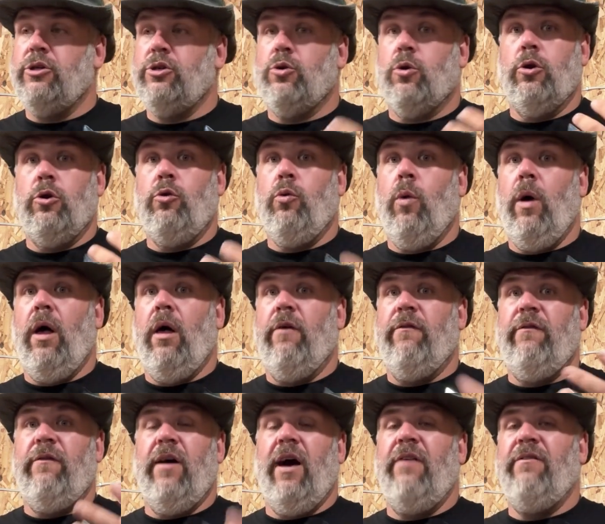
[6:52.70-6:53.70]
store
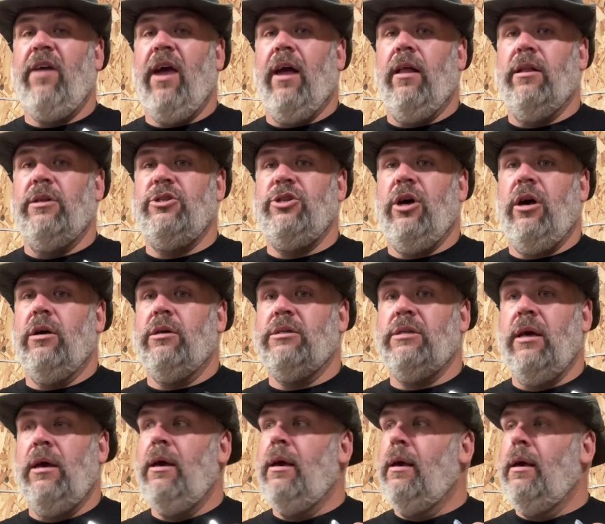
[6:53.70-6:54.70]
12 5-gallon jugs
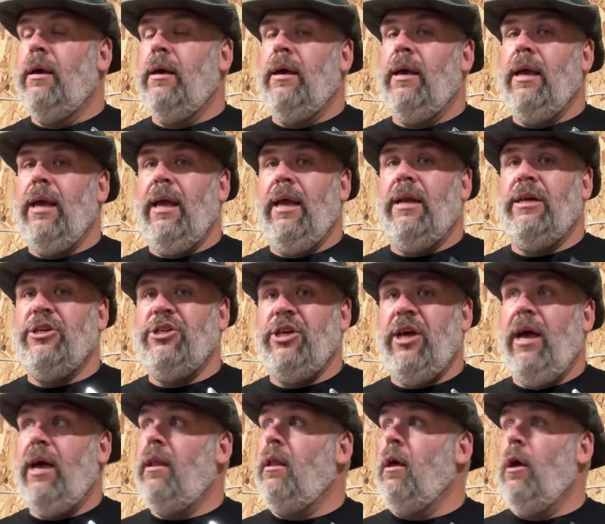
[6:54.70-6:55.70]
in a
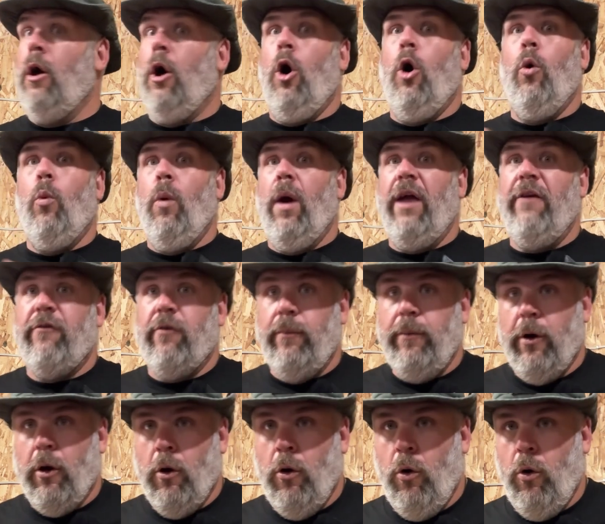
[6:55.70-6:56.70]
shed away from
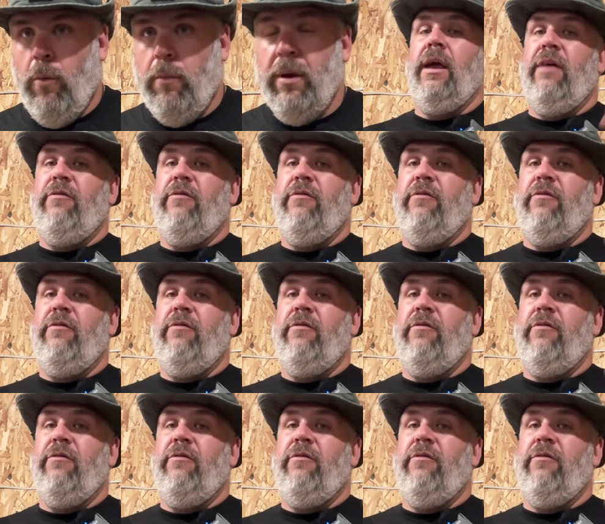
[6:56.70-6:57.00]
your home.